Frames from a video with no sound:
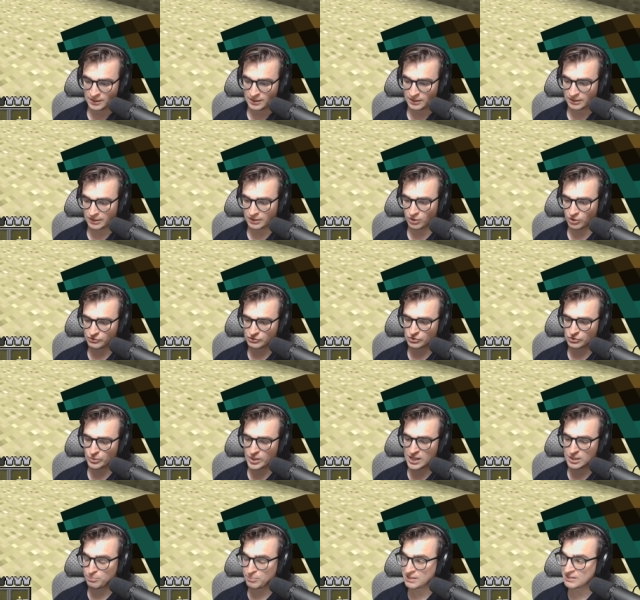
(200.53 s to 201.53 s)
They also
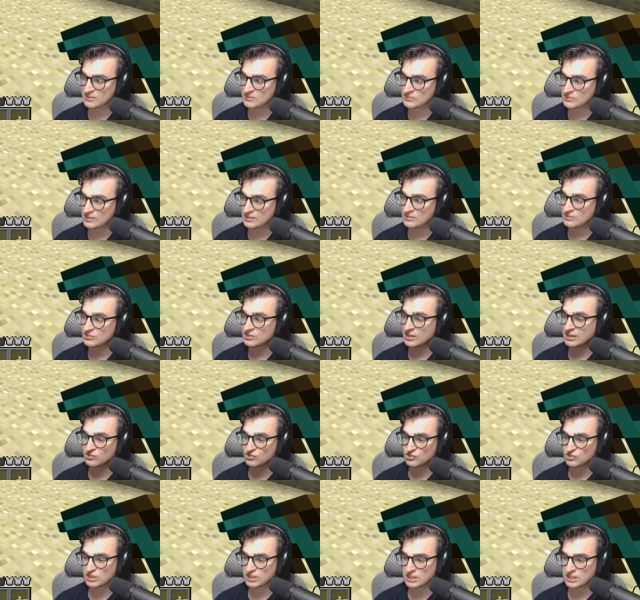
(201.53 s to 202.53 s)
add pistons and
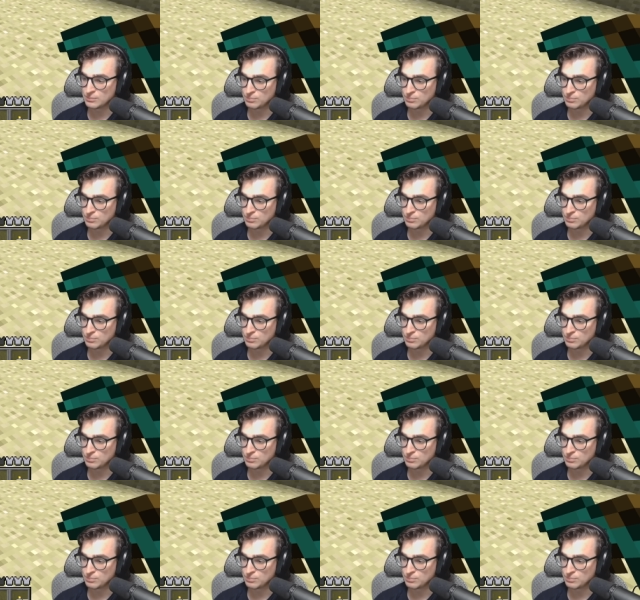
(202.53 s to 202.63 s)
sticky